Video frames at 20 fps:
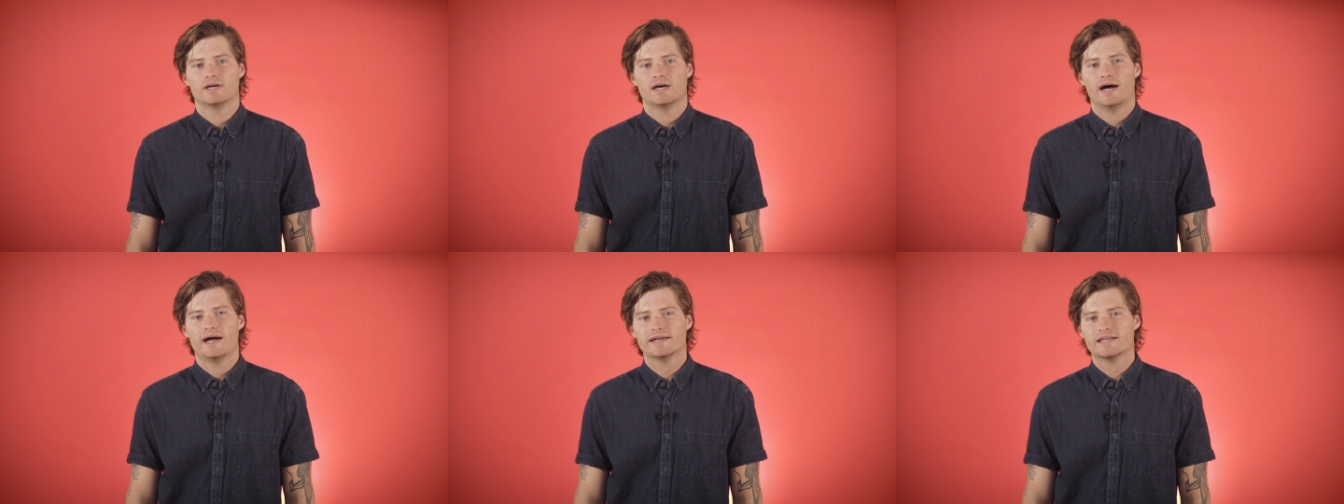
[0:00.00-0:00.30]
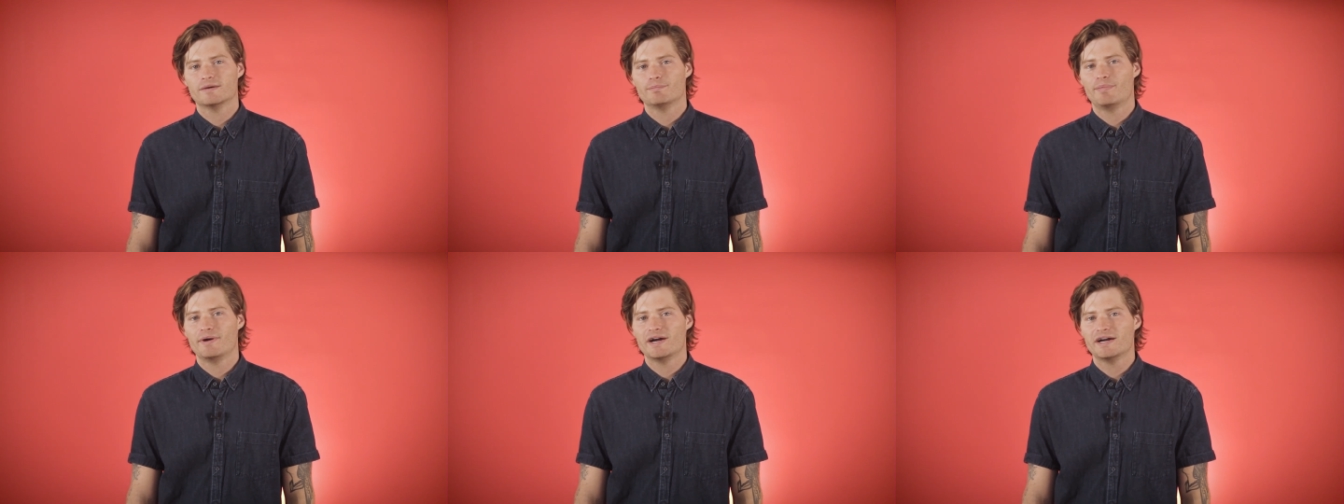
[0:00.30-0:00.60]
I'd
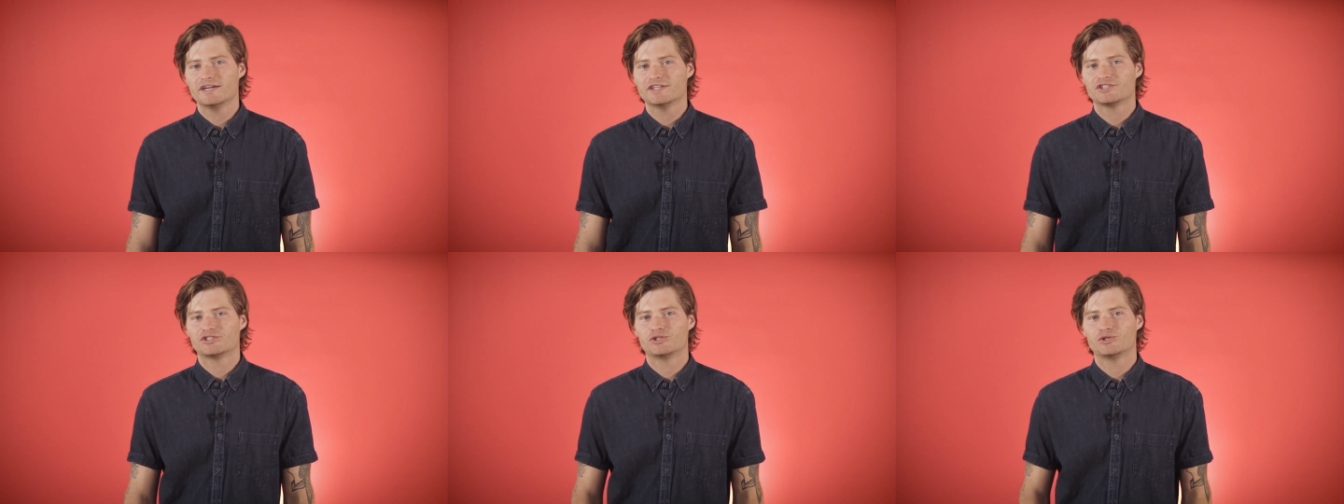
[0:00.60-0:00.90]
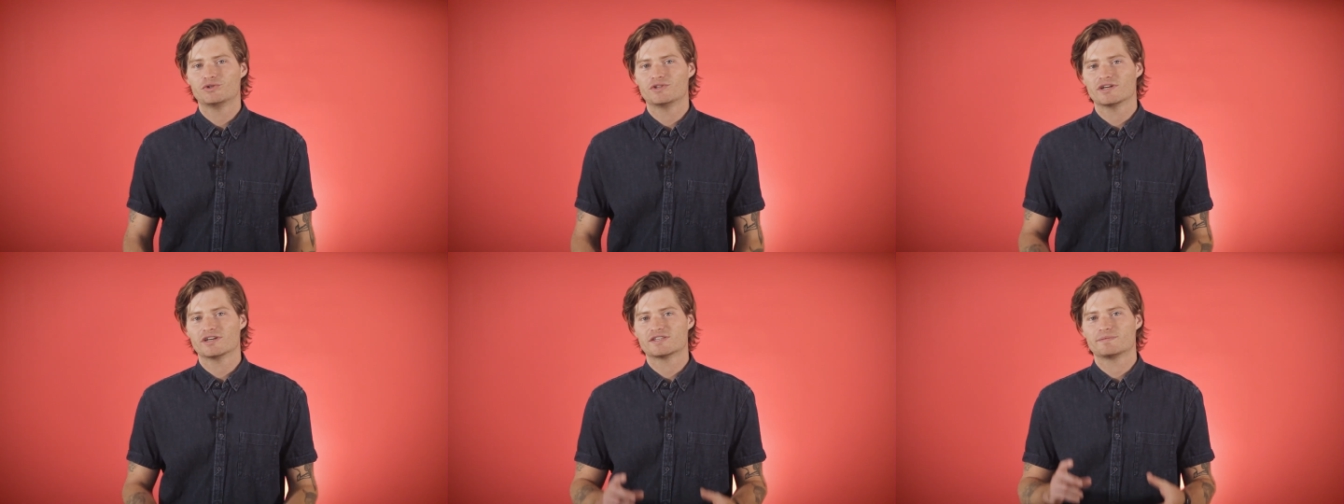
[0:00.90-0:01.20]
compare it
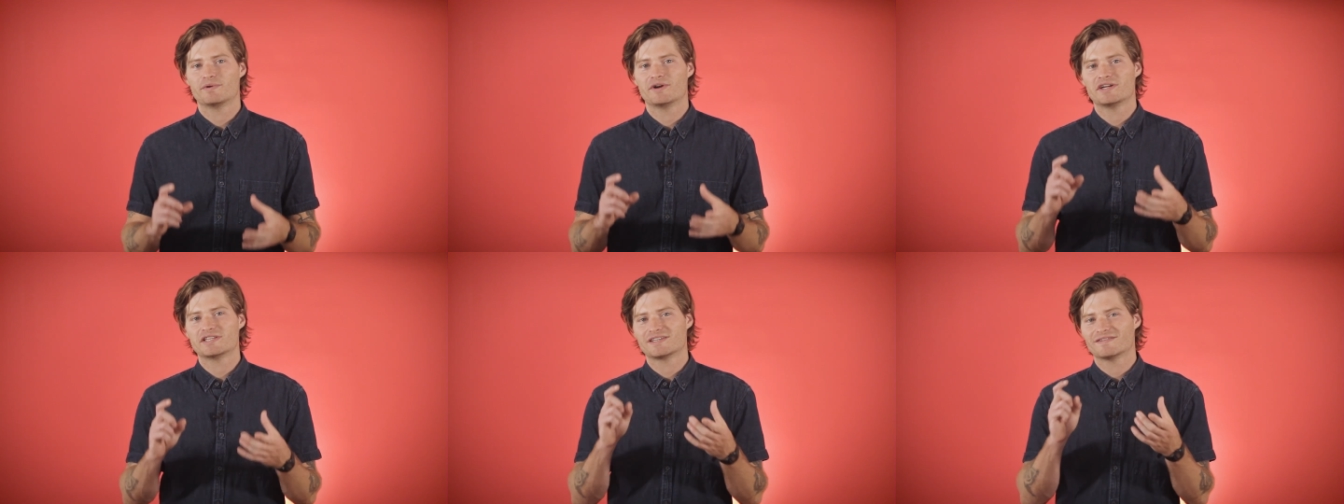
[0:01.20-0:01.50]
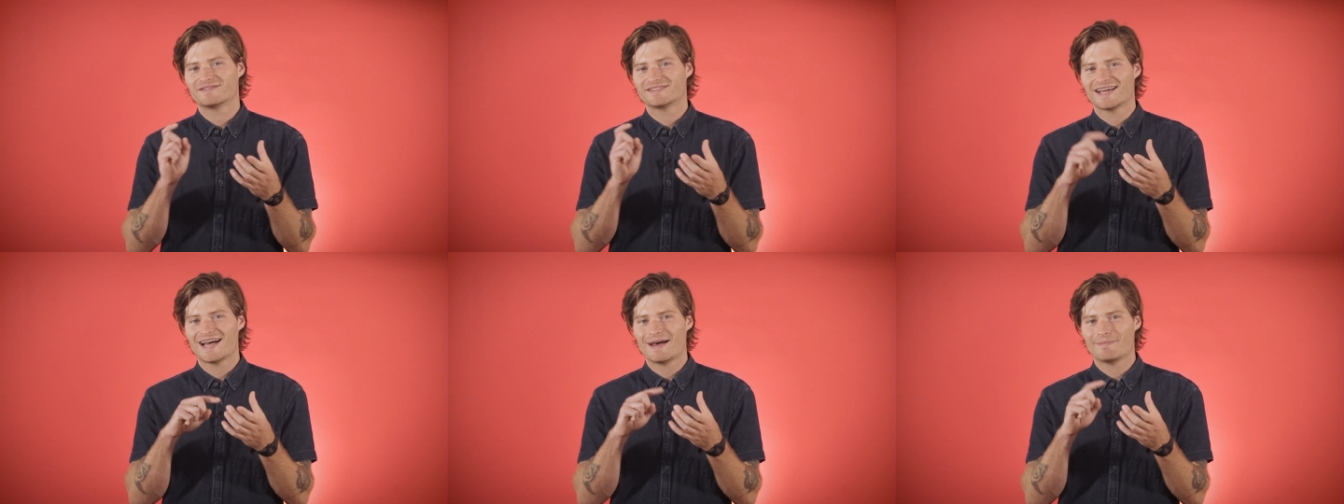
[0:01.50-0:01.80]
to the experience
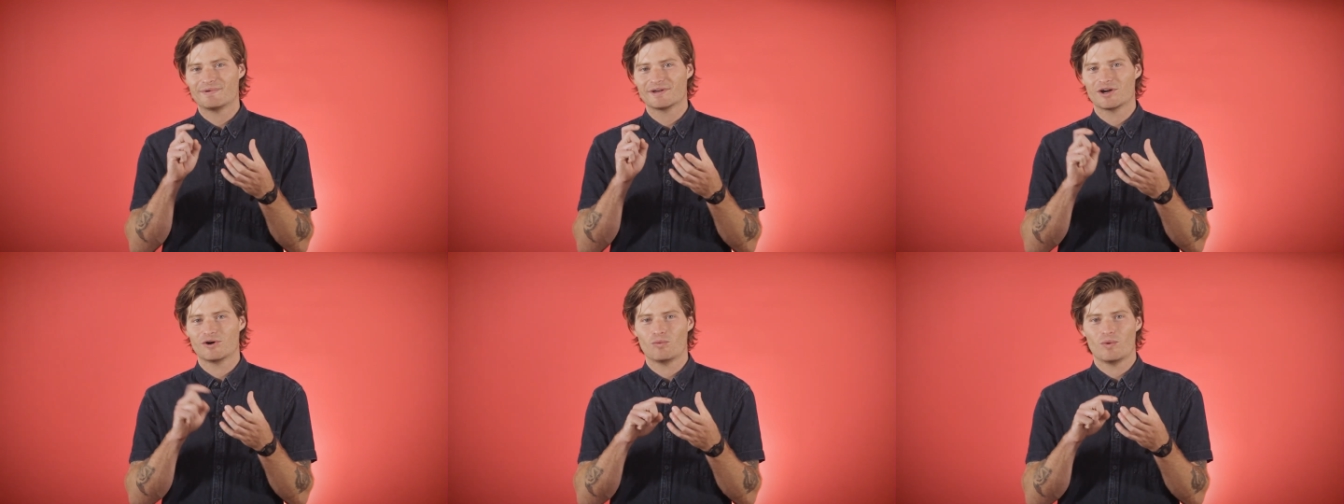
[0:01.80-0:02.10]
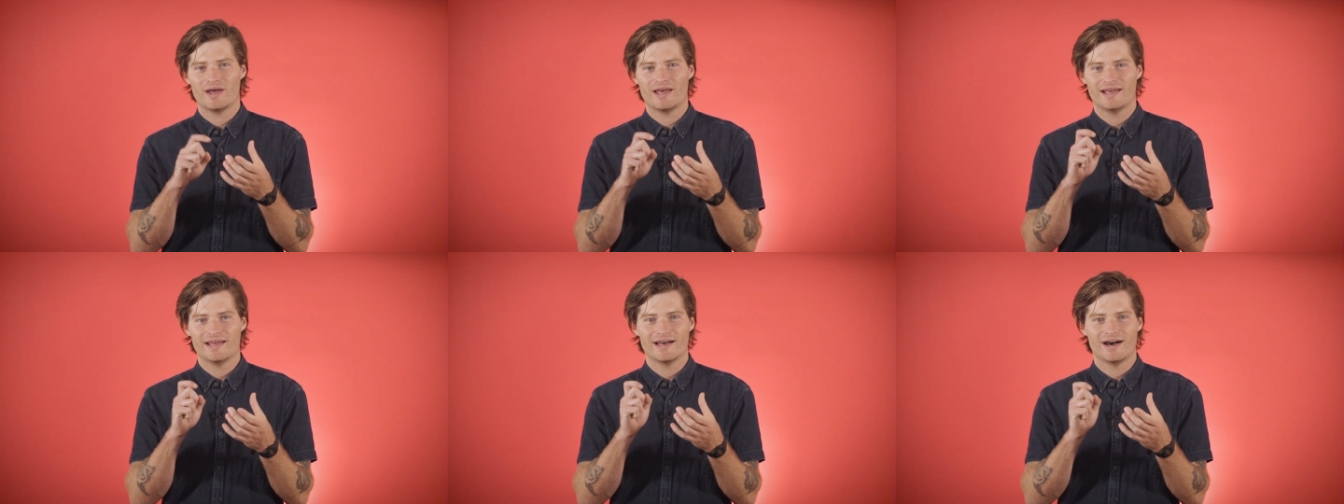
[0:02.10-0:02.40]
of tapping
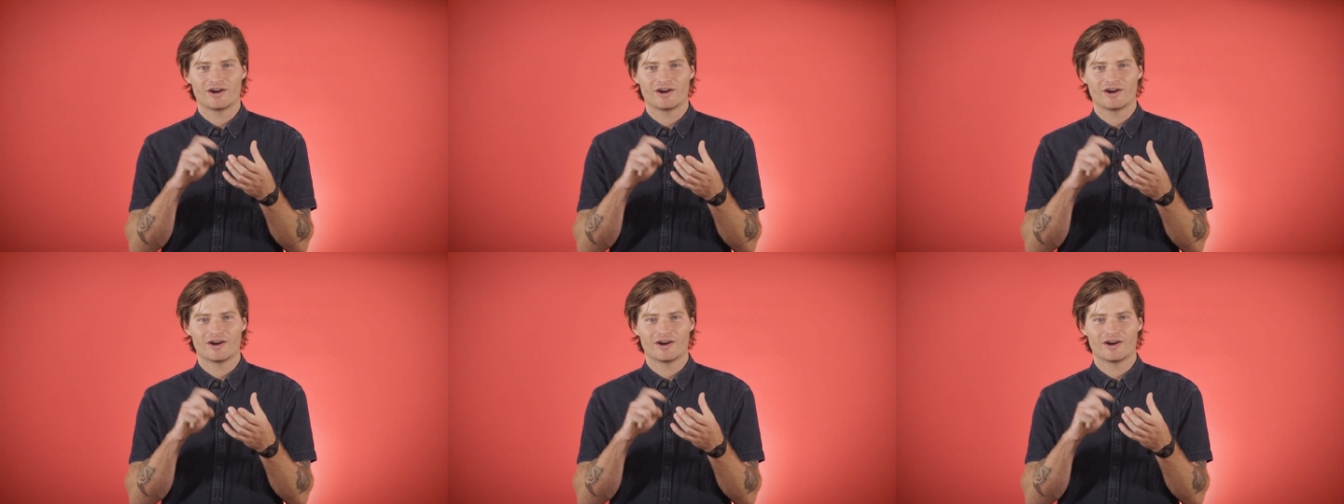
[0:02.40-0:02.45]
away